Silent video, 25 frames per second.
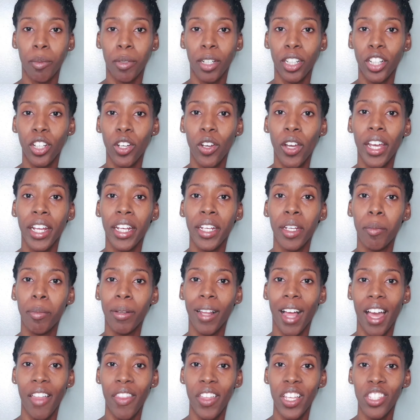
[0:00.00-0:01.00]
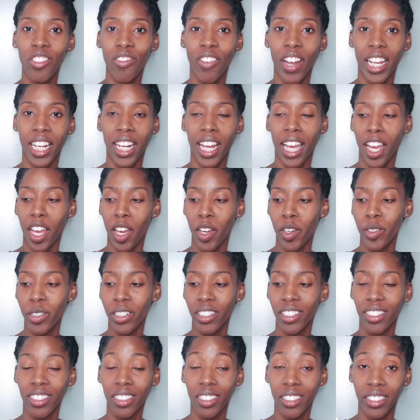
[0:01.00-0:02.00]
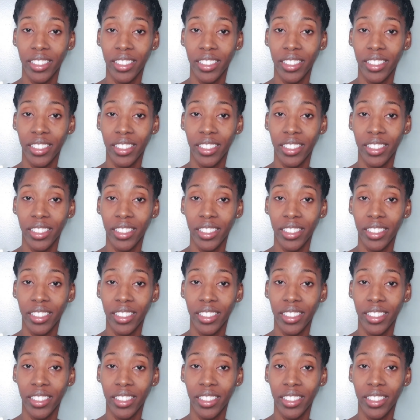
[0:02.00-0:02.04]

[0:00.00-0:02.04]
I'm gonna go ahead and apply this right now.